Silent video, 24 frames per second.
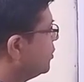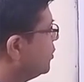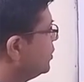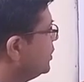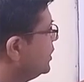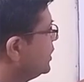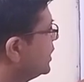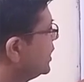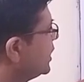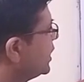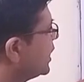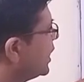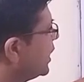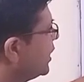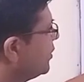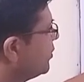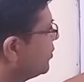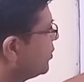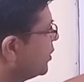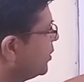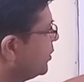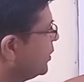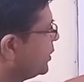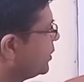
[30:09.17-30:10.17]
We shall write
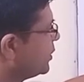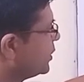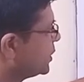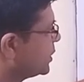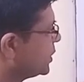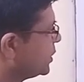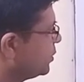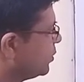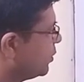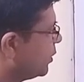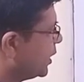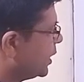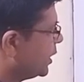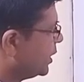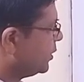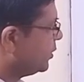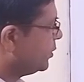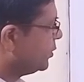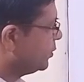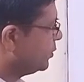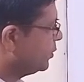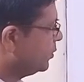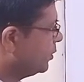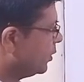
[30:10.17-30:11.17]
from equation 1,
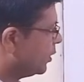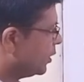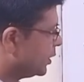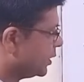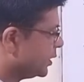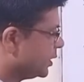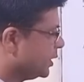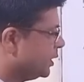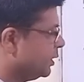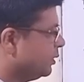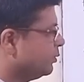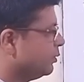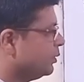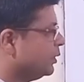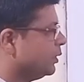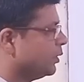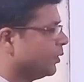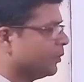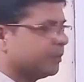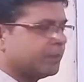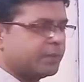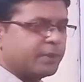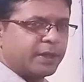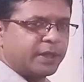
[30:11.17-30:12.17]
2 or 3 we
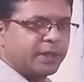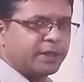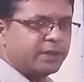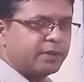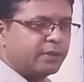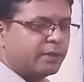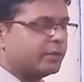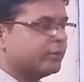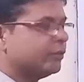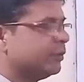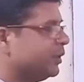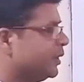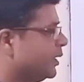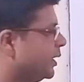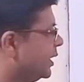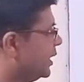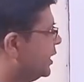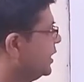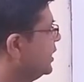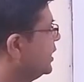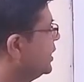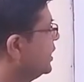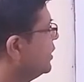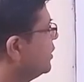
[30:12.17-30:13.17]
obtain or we
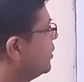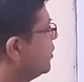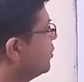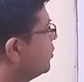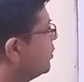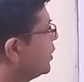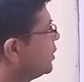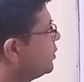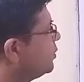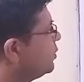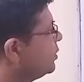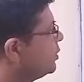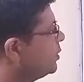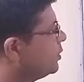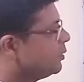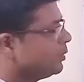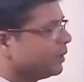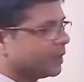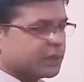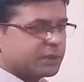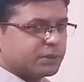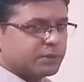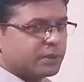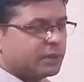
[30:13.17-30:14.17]
get. What we will
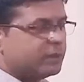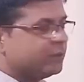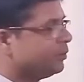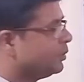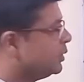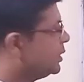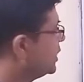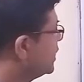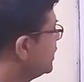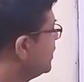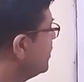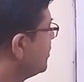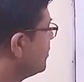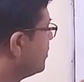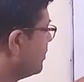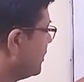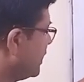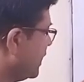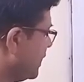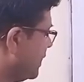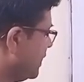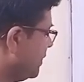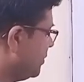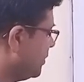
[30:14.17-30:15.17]
do actually, we shall
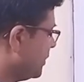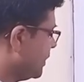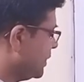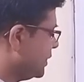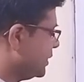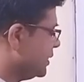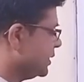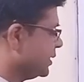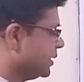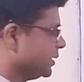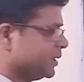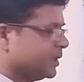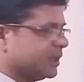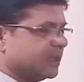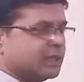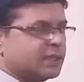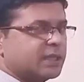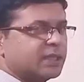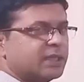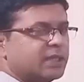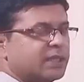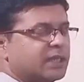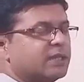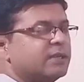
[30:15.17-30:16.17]
multiply these 3.
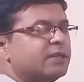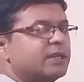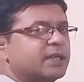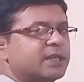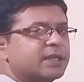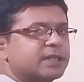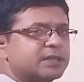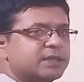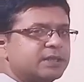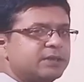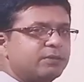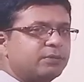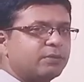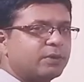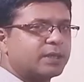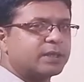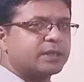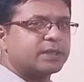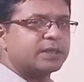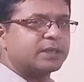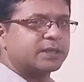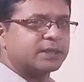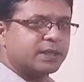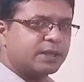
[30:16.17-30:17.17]
Now let us see what
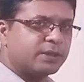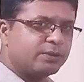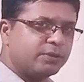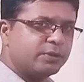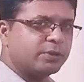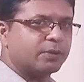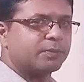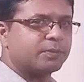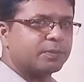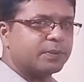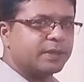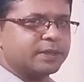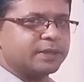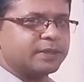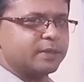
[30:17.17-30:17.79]
result we obtain.